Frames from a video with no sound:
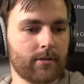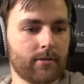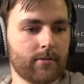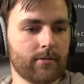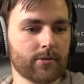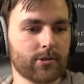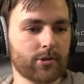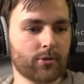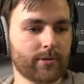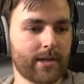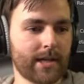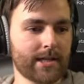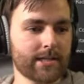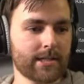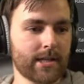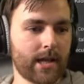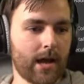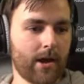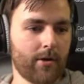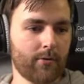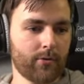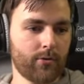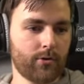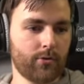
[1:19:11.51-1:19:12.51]
So that's
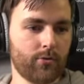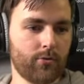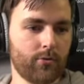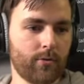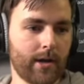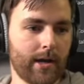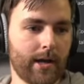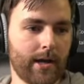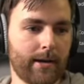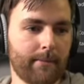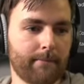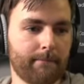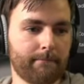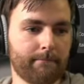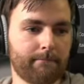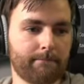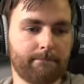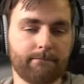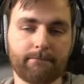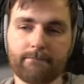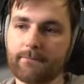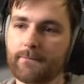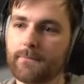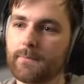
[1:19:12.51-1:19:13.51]
how you um,
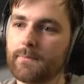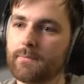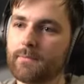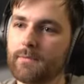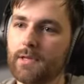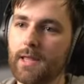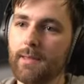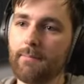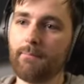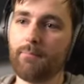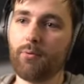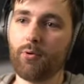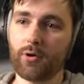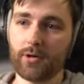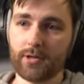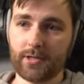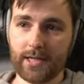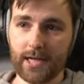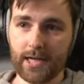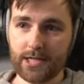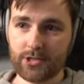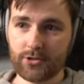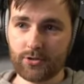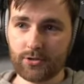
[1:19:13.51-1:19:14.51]
import
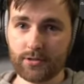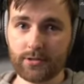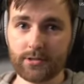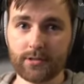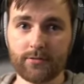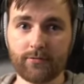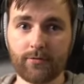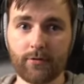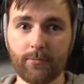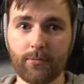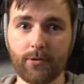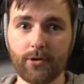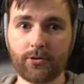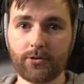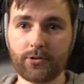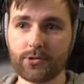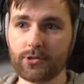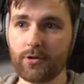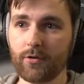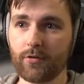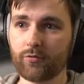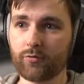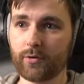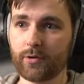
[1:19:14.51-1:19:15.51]
textures from other
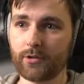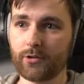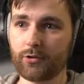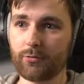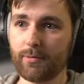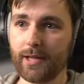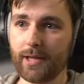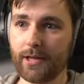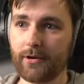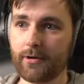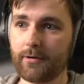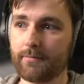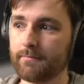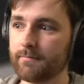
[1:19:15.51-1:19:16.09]
software to Blender.